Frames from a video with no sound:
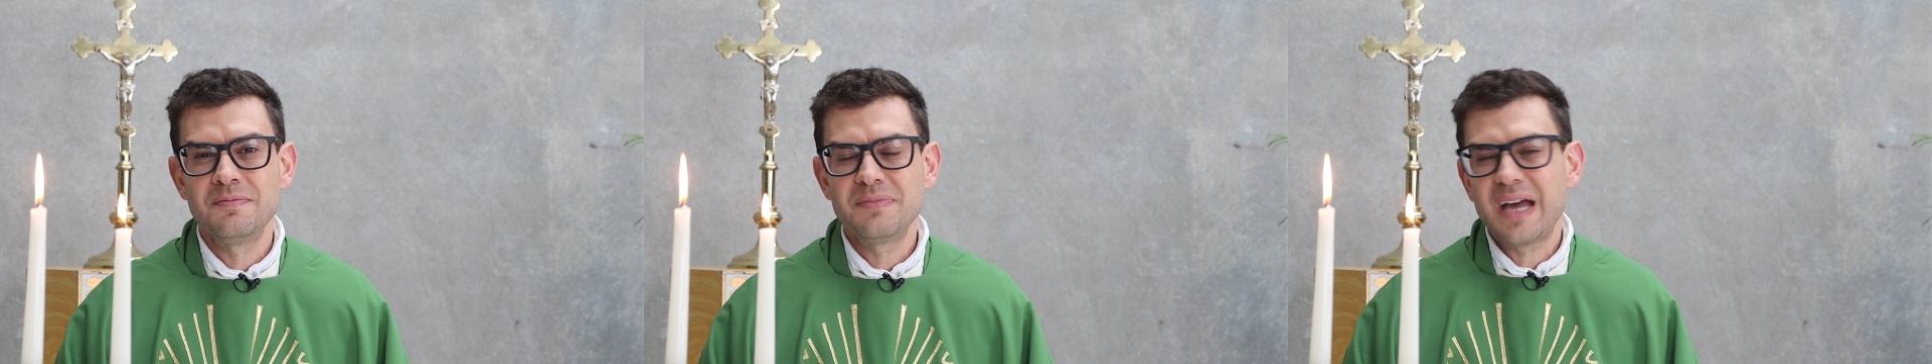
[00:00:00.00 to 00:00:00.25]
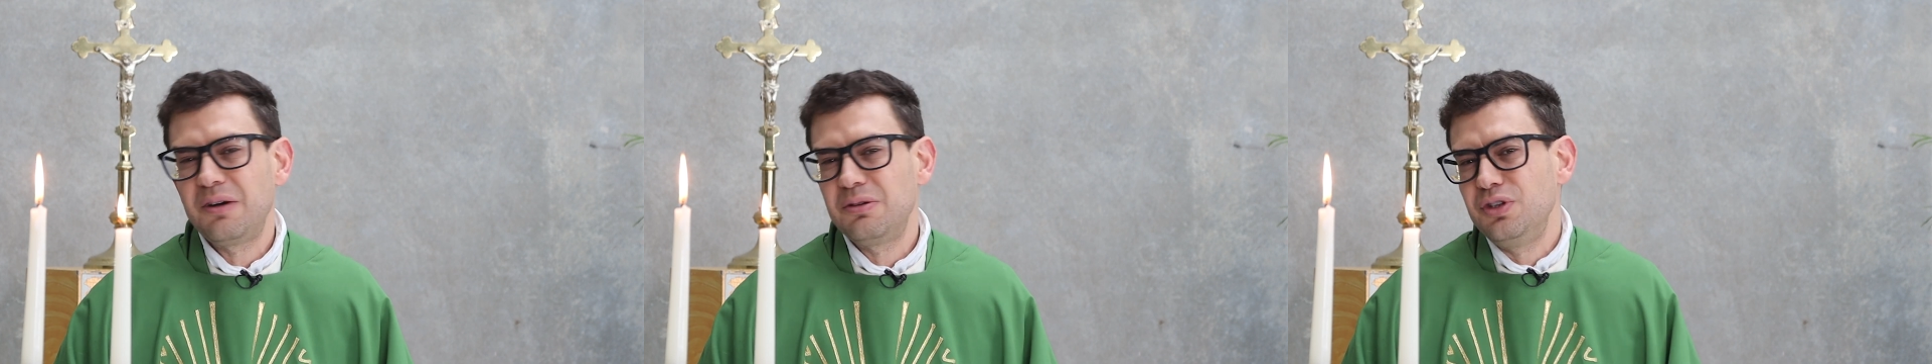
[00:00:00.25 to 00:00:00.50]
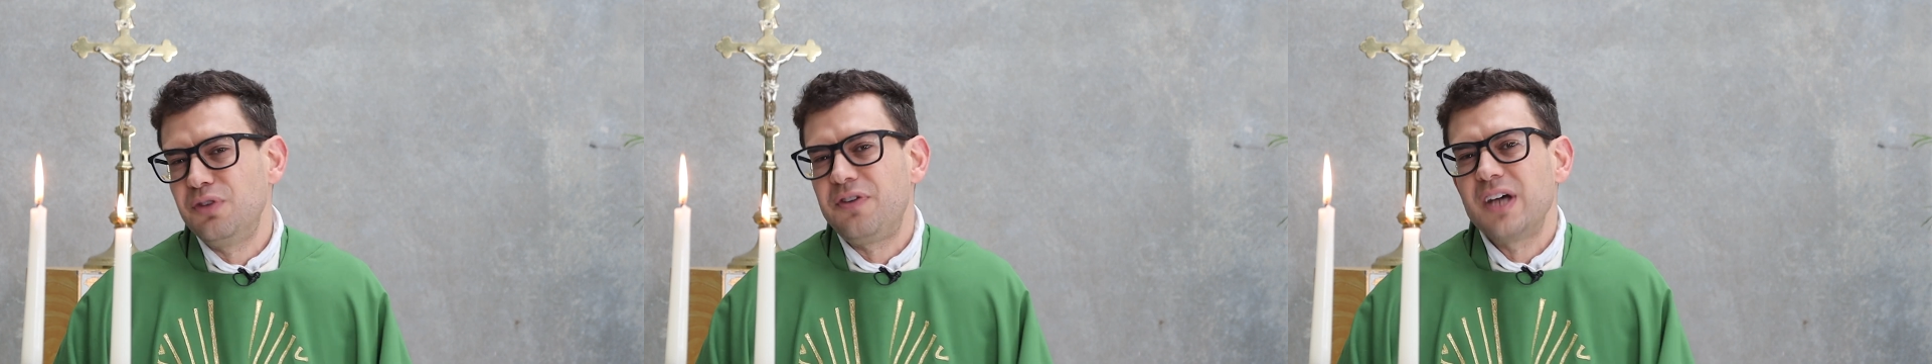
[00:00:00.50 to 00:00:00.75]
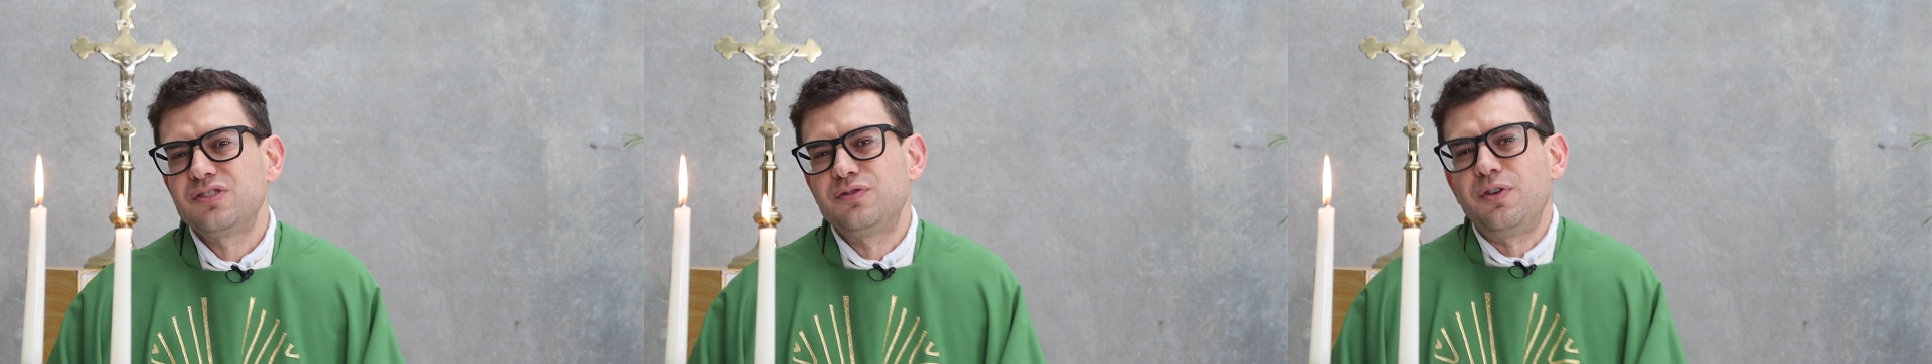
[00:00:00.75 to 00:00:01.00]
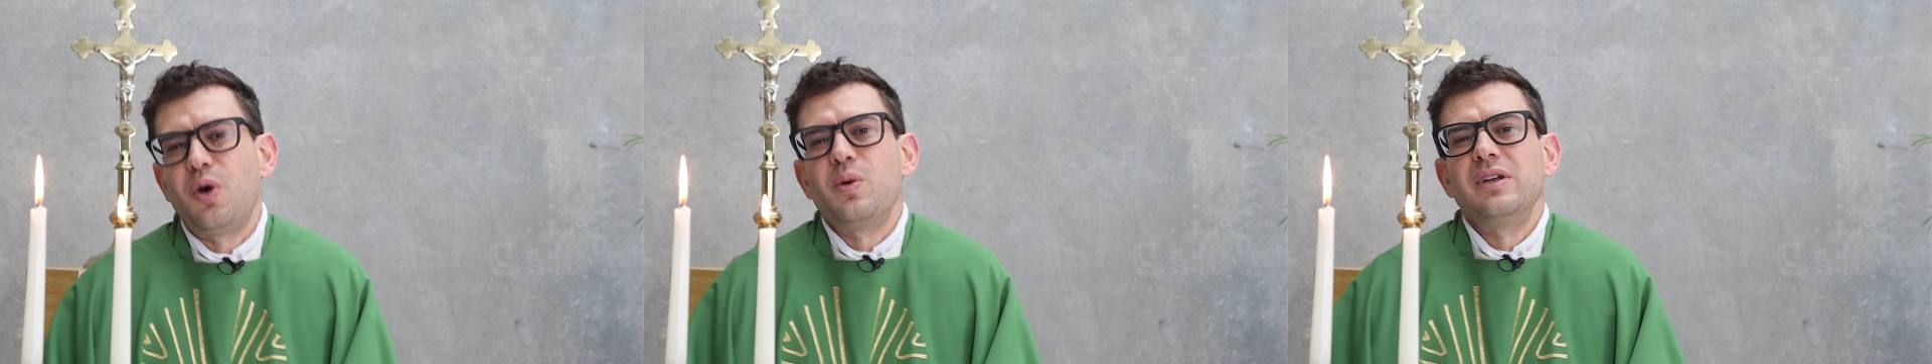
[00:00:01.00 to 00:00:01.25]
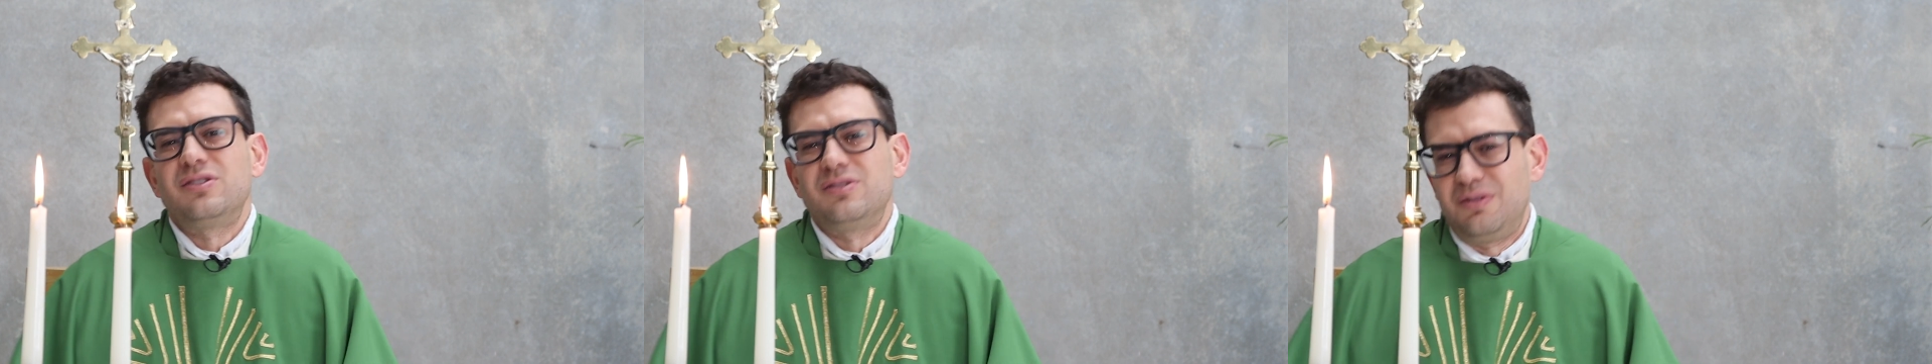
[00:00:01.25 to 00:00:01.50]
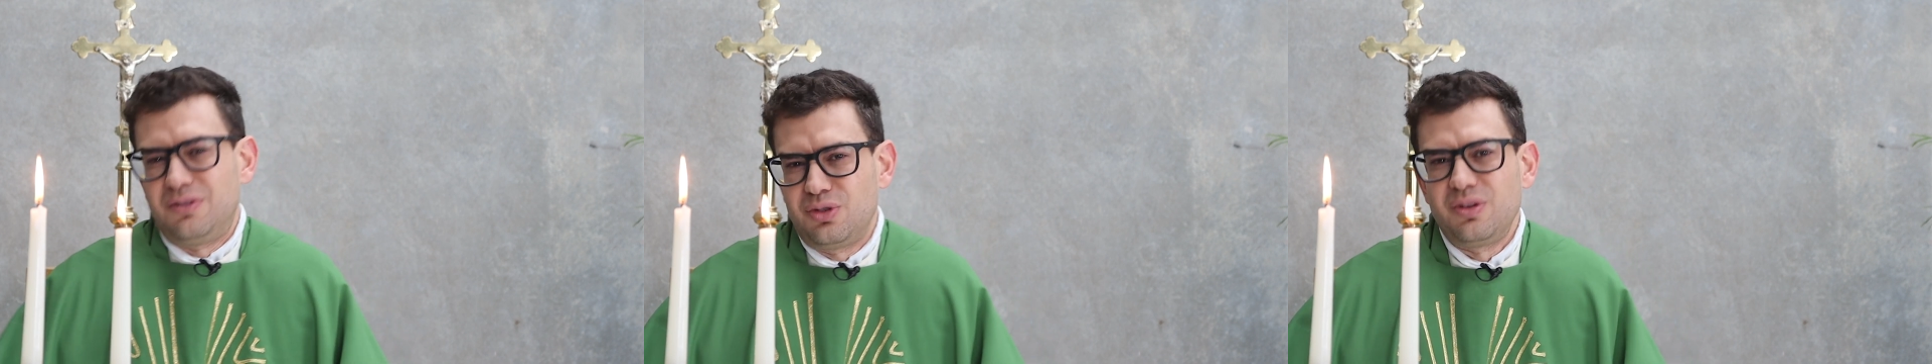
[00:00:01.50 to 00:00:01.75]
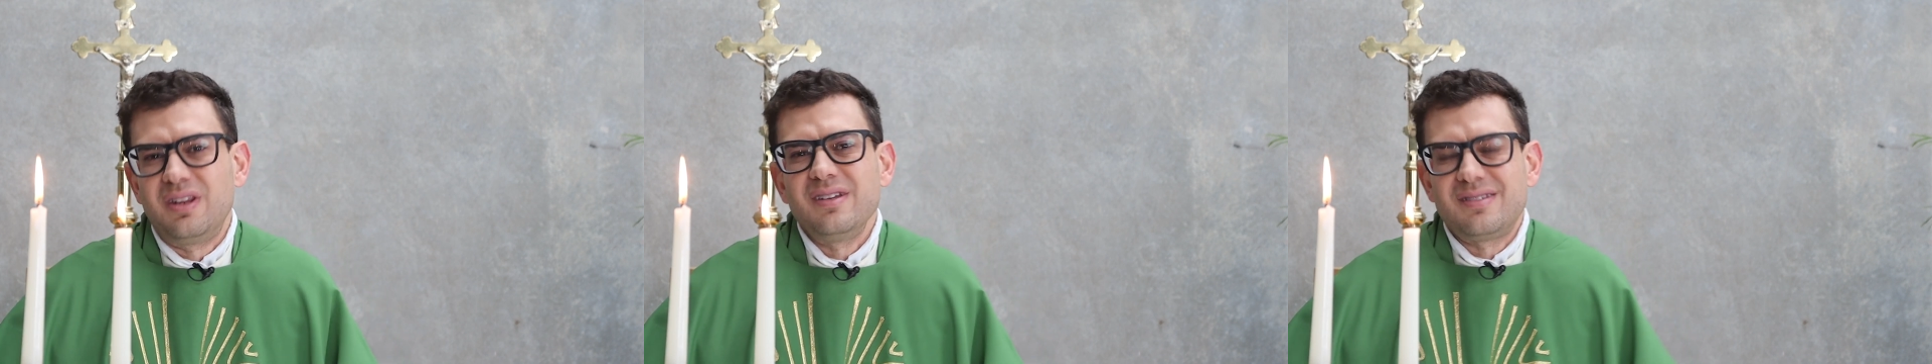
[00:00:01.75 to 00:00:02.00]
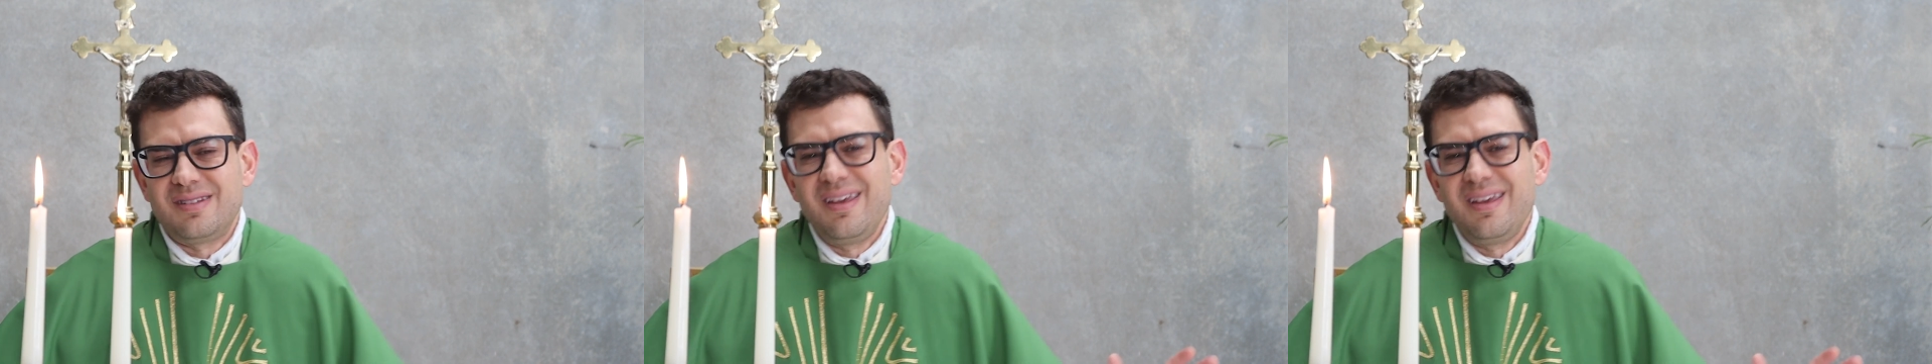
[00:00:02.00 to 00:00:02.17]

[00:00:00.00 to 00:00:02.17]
Now you fast forward to this